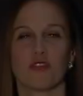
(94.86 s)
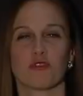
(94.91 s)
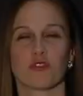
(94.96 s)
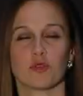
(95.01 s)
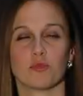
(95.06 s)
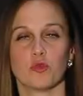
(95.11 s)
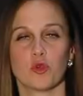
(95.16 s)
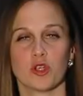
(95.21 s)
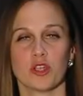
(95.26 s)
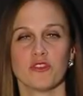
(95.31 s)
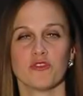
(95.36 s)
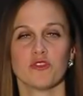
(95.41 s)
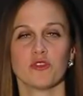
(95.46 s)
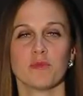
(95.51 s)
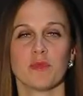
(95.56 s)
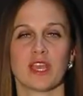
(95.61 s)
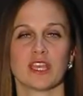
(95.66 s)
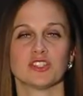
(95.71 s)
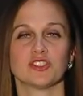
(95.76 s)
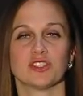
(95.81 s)
For more
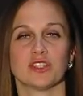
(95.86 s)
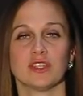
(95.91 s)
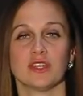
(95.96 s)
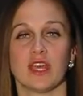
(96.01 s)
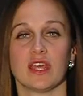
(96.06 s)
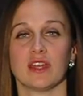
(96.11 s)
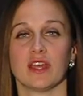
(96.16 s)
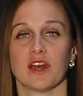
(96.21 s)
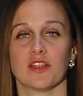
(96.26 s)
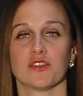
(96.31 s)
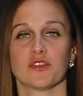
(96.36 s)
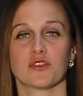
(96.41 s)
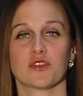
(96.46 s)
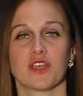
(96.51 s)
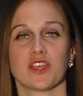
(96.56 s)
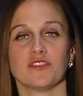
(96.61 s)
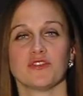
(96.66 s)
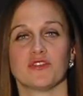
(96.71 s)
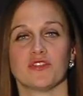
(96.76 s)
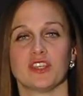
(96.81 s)
information and other
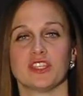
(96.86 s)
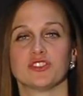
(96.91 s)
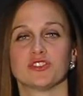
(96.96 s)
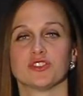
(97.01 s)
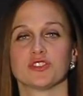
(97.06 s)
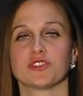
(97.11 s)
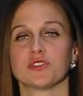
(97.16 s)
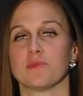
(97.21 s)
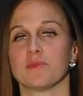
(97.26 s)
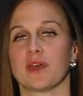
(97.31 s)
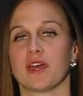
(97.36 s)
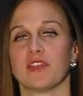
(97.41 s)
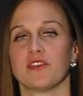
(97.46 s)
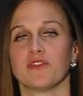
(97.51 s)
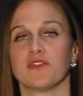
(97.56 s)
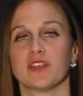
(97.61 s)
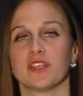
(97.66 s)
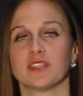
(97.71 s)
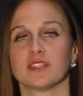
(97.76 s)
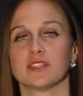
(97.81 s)
great features and
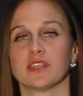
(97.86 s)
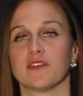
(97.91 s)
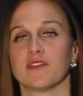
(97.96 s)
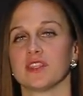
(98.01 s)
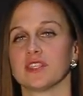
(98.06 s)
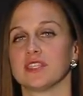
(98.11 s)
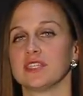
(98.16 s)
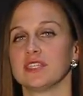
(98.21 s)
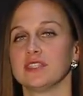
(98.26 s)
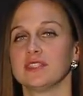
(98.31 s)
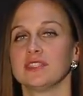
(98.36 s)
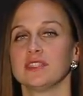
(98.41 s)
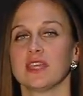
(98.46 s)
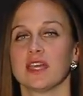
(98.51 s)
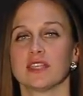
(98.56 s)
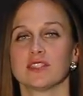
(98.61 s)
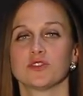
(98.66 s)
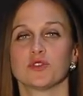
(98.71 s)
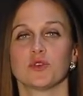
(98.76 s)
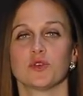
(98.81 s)
benefits of the
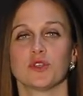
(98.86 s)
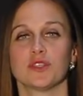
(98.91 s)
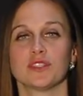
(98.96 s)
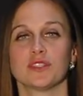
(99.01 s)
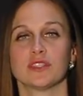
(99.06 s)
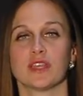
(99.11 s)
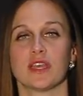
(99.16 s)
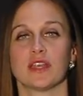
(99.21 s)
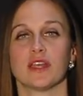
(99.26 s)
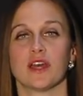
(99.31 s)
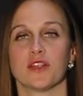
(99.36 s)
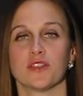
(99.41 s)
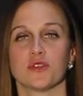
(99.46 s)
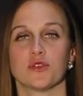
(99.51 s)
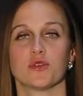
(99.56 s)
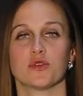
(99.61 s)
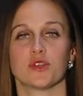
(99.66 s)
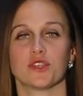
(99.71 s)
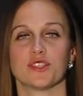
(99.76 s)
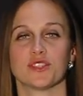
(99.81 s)
TCS hoist and
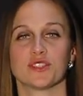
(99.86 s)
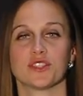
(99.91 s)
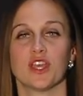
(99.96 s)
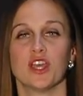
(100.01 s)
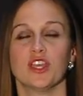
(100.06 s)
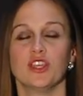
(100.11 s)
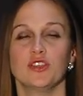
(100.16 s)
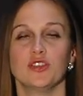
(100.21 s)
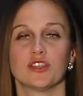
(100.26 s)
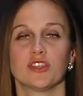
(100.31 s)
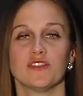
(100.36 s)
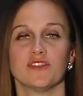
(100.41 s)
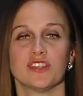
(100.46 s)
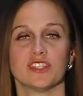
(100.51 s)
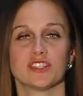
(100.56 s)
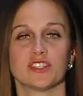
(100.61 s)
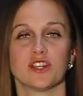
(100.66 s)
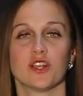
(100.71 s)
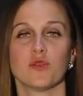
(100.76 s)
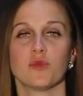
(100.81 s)
other hoists, you can
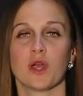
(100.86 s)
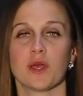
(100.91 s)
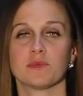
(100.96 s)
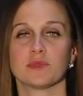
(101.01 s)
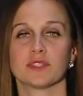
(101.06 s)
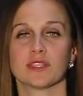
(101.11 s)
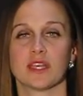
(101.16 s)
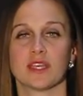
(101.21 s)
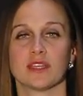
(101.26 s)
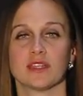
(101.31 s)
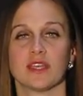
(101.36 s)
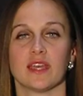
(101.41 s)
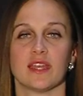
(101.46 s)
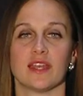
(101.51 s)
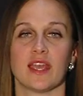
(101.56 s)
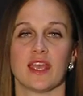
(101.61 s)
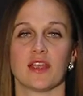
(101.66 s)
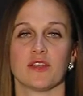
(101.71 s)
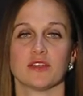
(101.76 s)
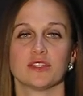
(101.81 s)
visit our website
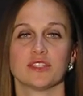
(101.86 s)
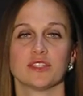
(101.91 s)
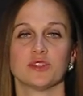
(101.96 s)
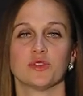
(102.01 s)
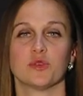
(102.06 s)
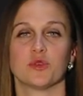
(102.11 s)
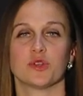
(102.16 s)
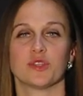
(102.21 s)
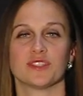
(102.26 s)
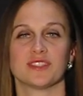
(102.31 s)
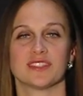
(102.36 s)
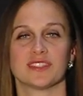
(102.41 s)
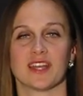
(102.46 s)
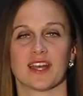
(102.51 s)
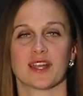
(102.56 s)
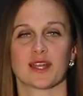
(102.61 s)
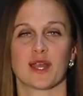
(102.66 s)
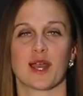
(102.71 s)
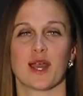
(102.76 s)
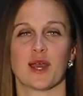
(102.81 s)
at
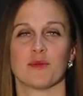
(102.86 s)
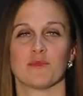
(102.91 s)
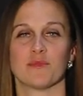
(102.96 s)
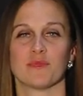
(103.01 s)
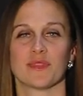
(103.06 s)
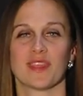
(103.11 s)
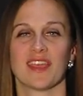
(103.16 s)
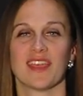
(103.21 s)
harringtonhoist.com.